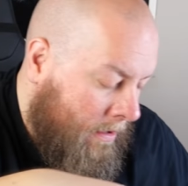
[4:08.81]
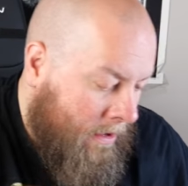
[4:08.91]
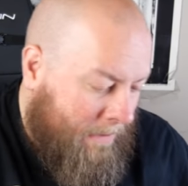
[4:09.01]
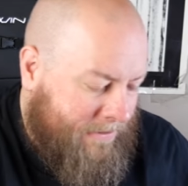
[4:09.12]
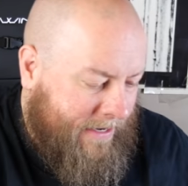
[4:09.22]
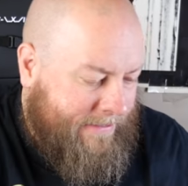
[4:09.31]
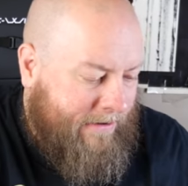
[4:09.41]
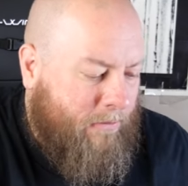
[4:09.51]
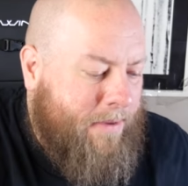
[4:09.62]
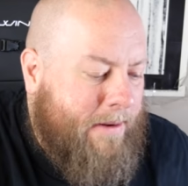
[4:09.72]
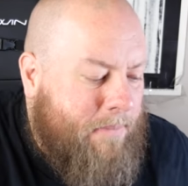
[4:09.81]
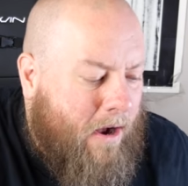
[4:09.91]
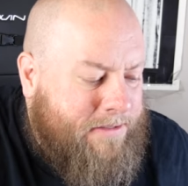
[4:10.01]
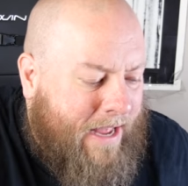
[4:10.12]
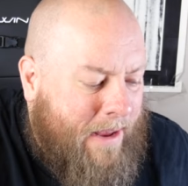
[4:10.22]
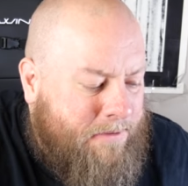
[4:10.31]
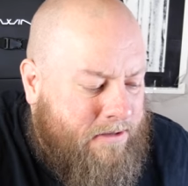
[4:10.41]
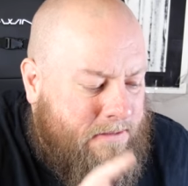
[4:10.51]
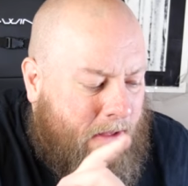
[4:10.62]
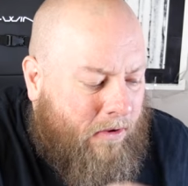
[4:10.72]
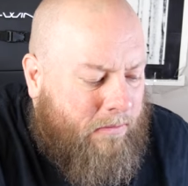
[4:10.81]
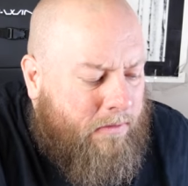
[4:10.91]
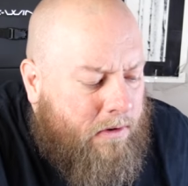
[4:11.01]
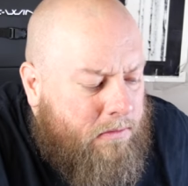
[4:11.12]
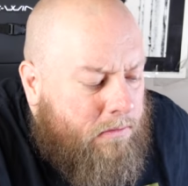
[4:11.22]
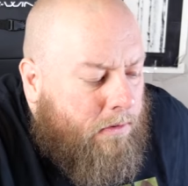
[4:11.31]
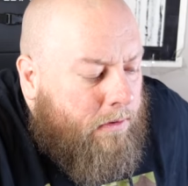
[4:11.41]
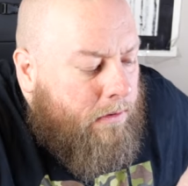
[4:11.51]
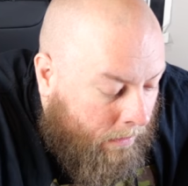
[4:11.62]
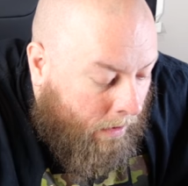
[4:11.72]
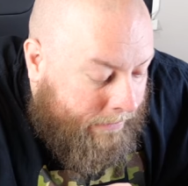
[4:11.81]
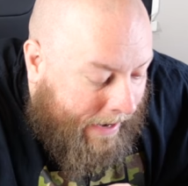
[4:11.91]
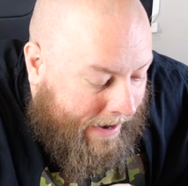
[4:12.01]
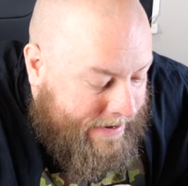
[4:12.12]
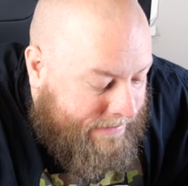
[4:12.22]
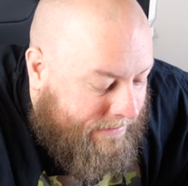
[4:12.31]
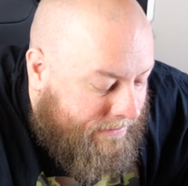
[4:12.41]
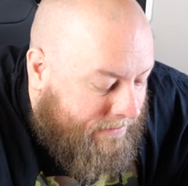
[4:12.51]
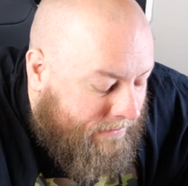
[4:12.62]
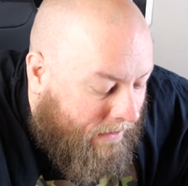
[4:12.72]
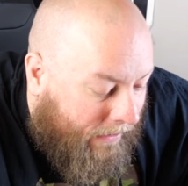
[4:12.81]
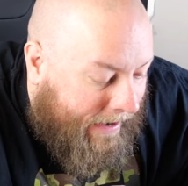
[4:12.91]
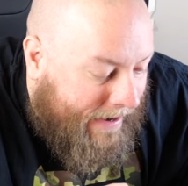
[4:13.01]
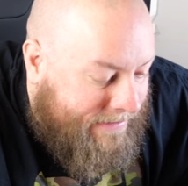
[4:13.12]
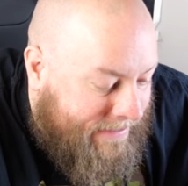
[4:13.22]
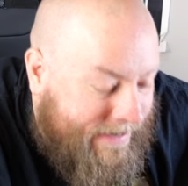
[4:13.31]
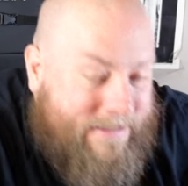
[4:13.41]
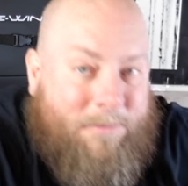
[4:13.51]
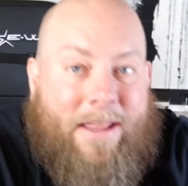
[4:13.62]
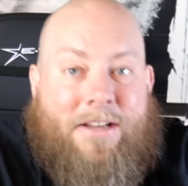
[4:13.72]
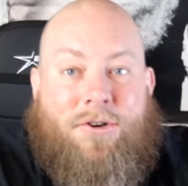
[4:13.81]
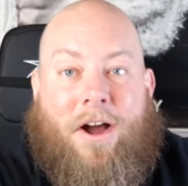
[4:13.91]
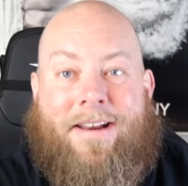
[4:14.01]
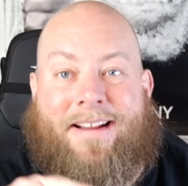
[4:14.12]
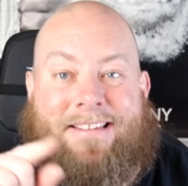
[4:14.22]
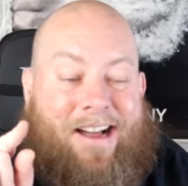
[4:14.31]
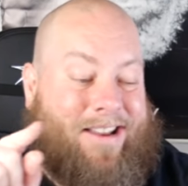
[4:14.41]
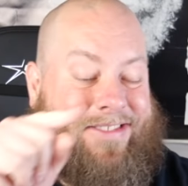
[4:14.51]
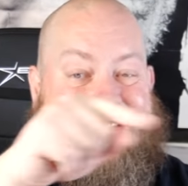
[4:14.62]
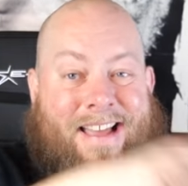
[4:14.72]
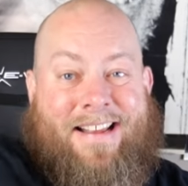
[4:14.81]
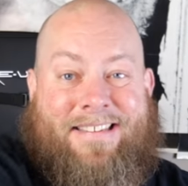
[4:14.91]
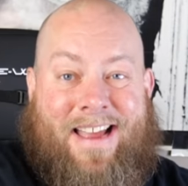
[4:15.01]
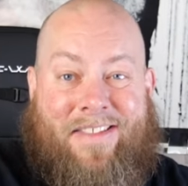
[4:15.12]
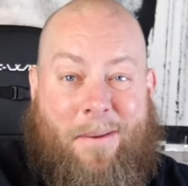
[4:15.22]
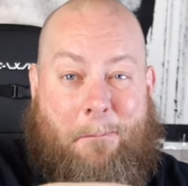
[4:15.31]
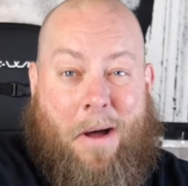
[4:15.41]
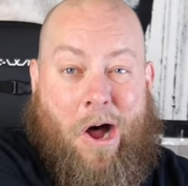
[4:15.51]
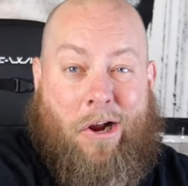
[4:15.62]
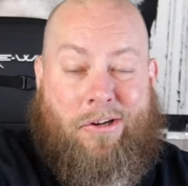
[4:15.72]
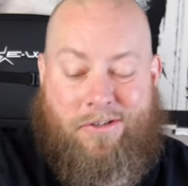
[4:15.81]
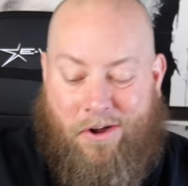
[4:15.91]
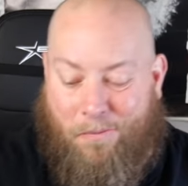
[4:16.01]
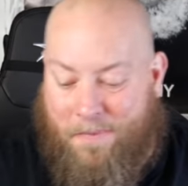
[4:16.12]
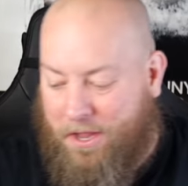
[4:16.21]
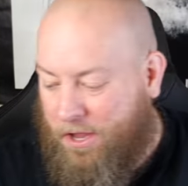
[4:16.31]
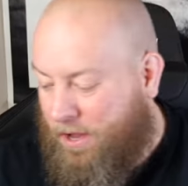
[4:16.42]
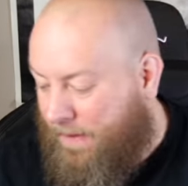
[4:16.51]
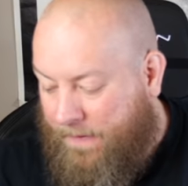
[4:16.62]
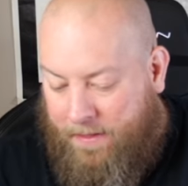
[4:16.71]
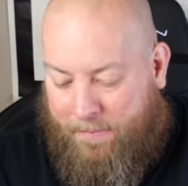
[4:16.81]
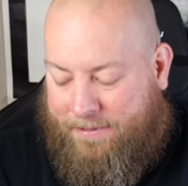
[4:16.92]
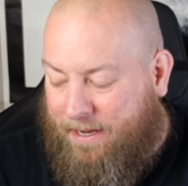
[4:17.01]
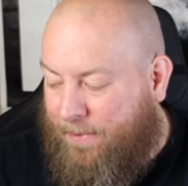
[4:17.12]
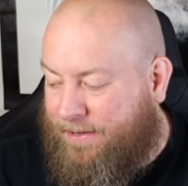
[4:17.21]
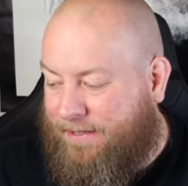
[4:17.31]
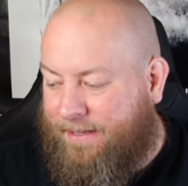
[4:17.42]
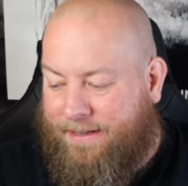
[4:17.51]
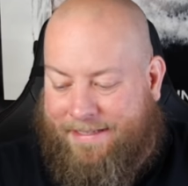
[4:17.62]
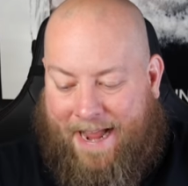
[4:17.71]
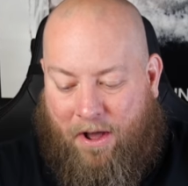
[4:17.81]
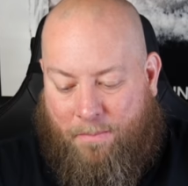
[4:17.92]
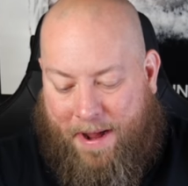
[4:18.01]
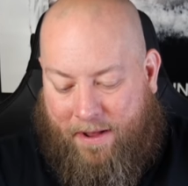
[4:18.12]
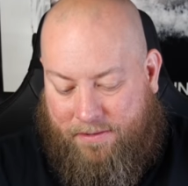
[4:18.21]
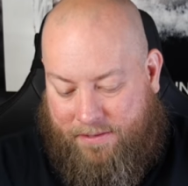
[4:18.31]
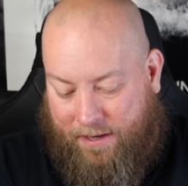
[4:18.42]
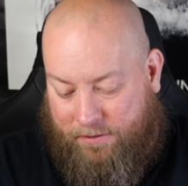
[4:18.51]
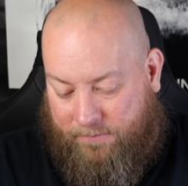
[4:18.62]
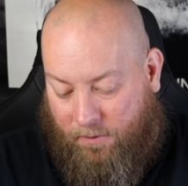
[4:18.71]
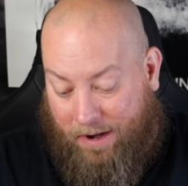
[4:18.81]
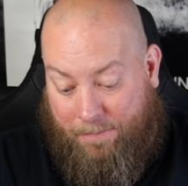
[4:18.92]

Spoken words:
I'm seeing several big box items and smaller. Ooh, nice. Okay, I see some electronics on that side of the box. So let me see how much this thing this Cow Pal sells for.